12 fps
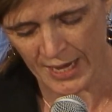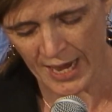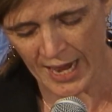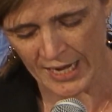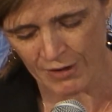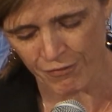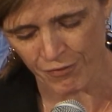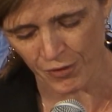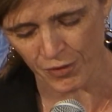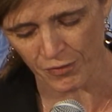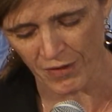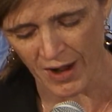Any
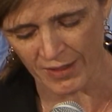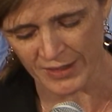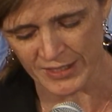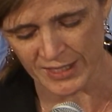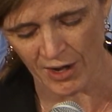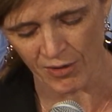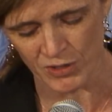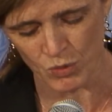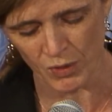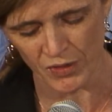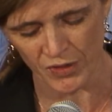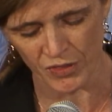further violence carries
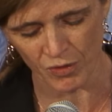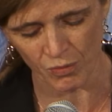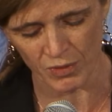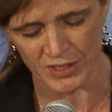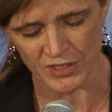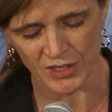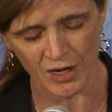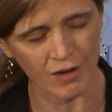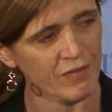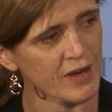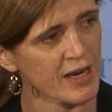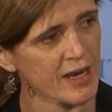with it the risk of